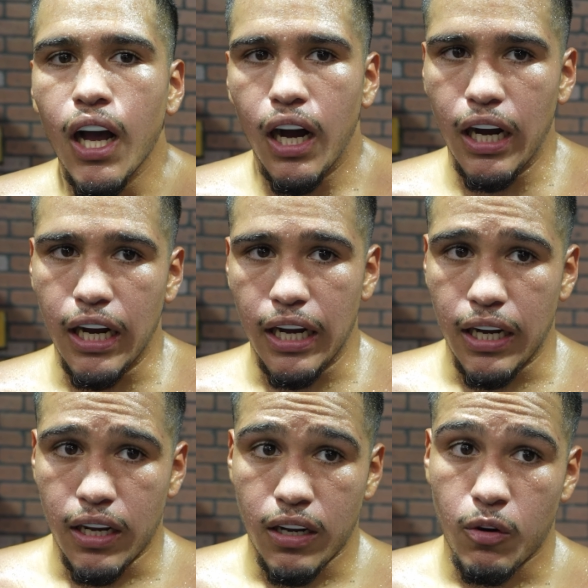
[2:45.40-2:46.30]

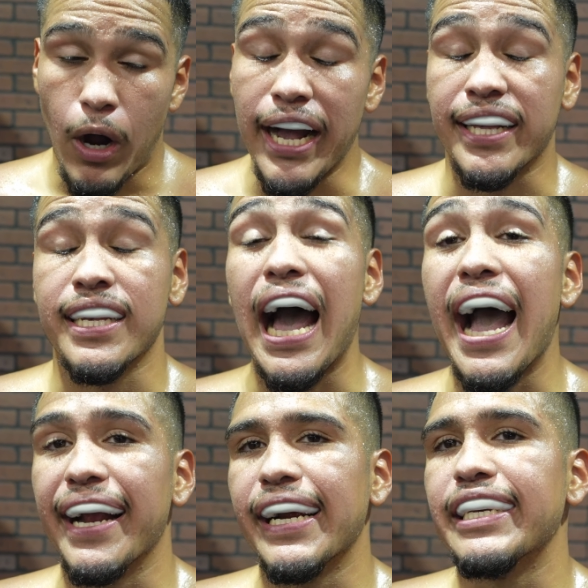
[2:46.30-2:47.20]
I
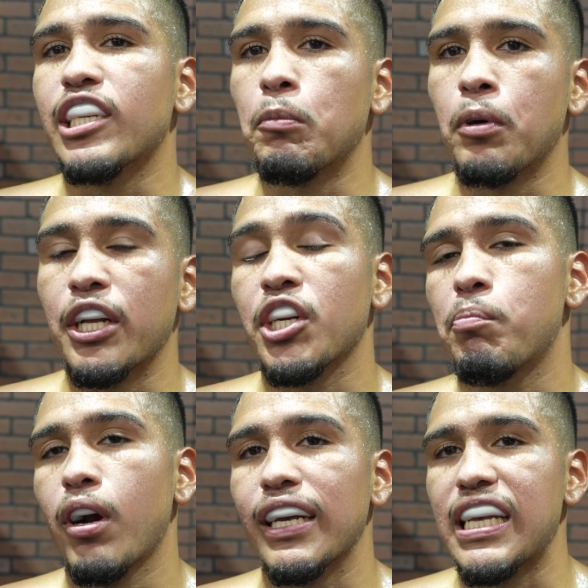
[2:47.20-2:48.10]
signed. I didn't turn pro. I turned
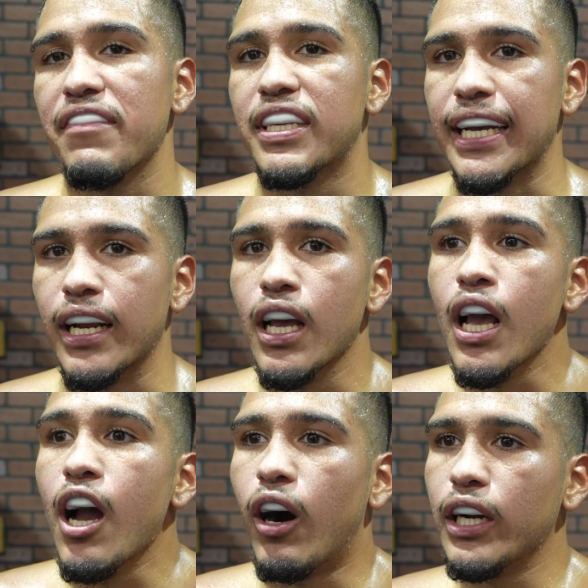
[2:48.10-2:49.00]
pro at 17.
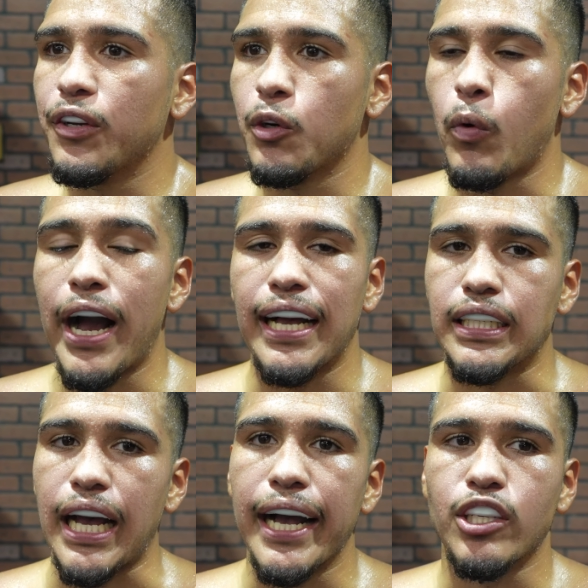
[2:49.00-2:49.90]
Only reason why I
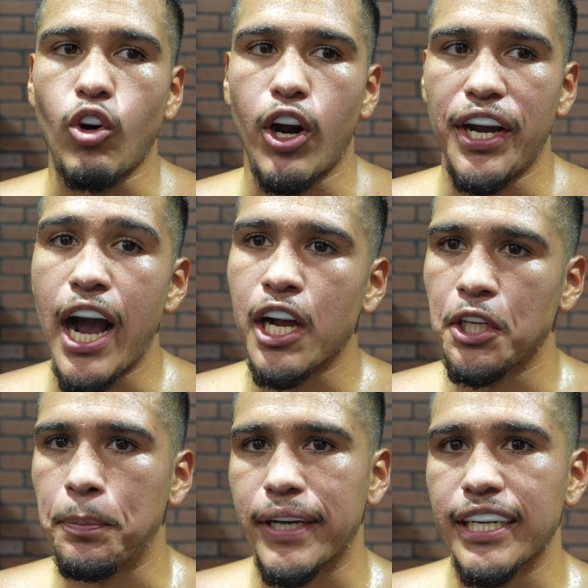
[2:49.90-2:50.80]
signed so young
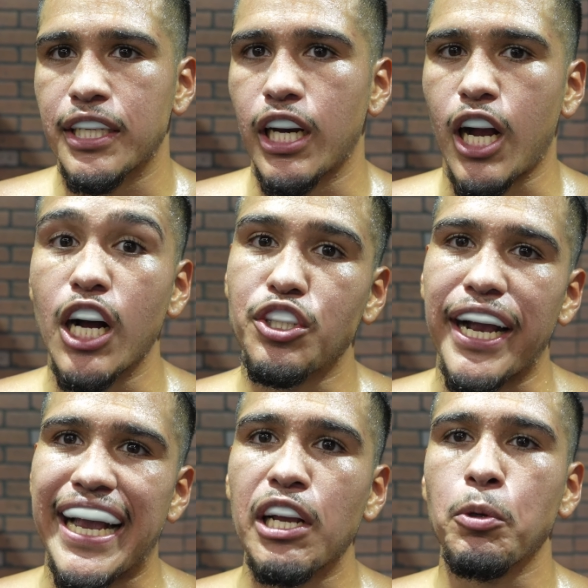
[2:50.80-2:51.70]
is because the
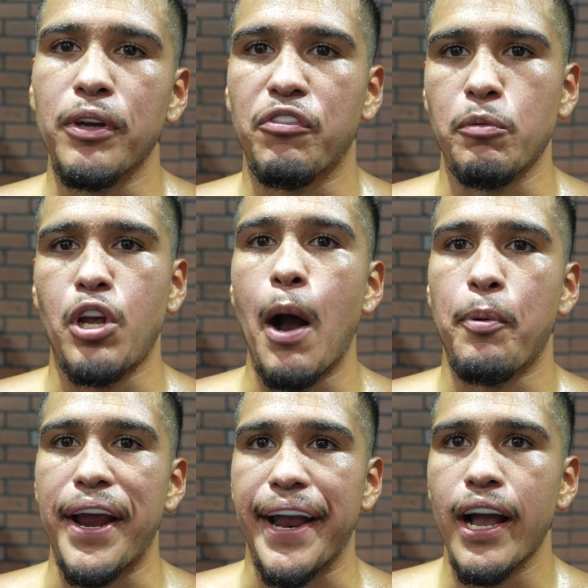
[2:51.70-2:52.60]
contract came to me from Top
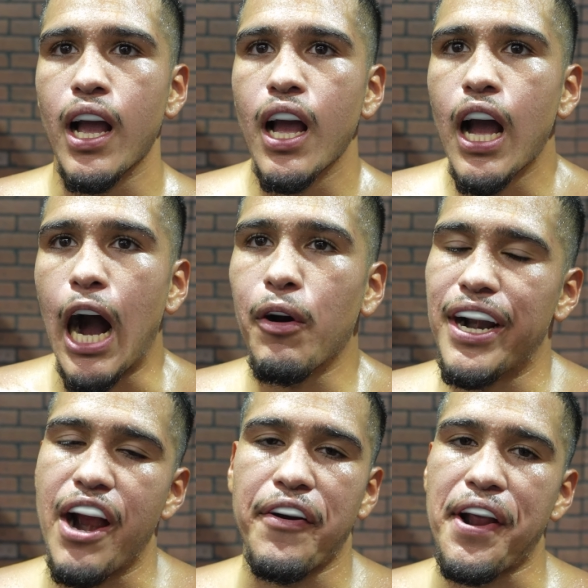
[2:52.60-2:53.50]
Rank. I would have
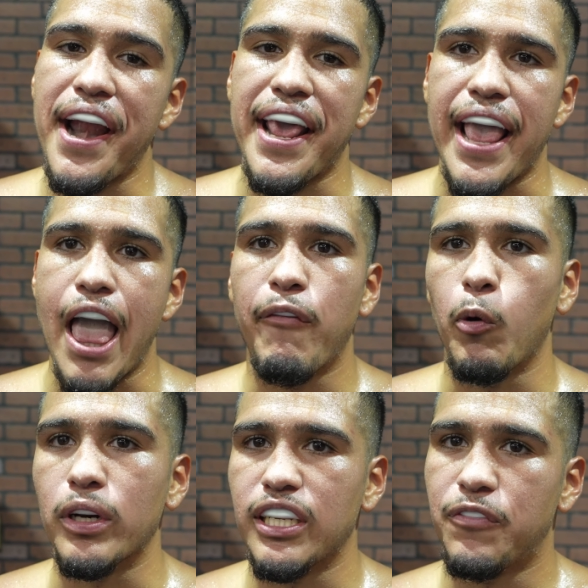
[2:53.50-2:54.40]
never done it if it
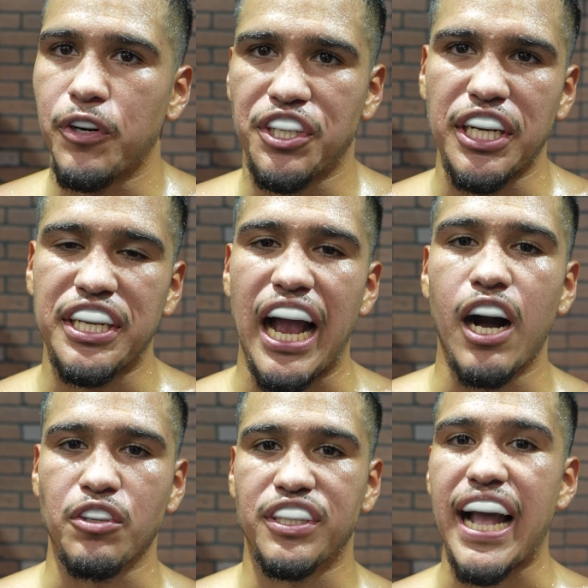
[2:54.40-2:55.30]
wasn't for such an
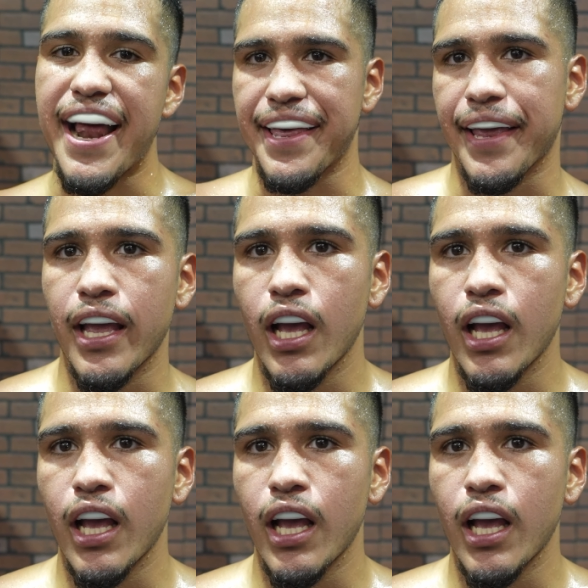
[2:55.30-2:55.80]
outstanding,